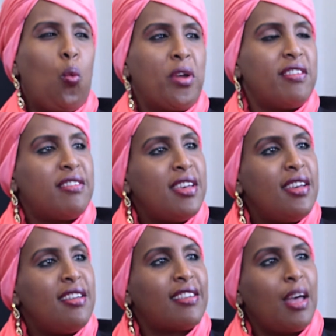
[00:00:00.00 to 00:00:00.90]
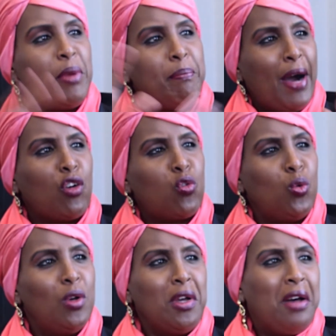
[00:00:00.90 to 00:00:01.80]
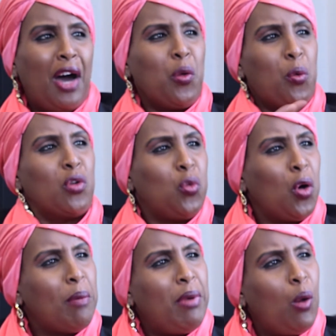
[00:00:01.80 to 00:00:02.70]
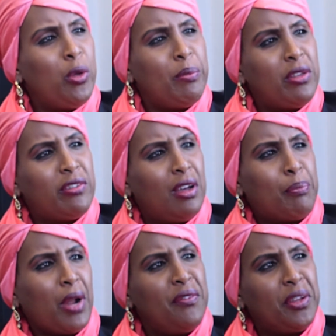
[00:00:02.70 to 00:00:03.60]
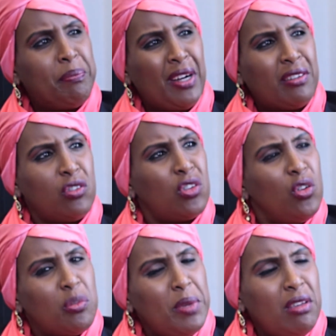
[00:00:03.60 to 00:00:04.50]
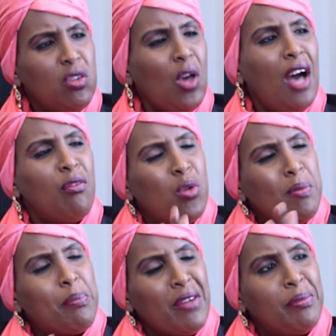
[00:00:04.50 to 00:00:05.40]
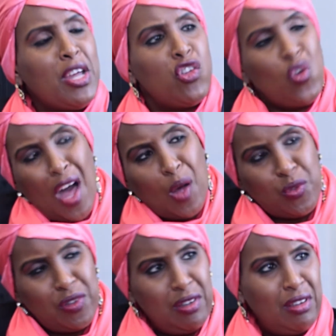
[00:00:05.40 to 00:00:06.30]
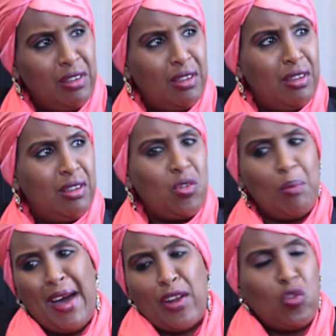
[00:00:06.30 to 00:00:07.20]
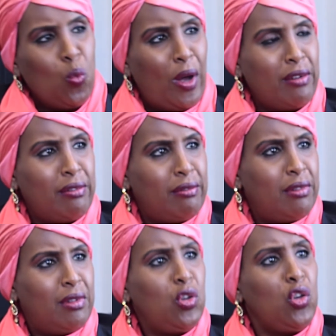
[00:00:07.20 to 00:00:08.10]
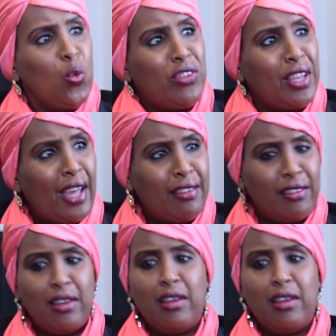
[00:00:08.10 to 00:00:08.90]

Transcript: want to say it, it's coming back to, I don't want to talk about women's private parts. Excuse me, you have women private parts in your house. You're married to one. You're using it.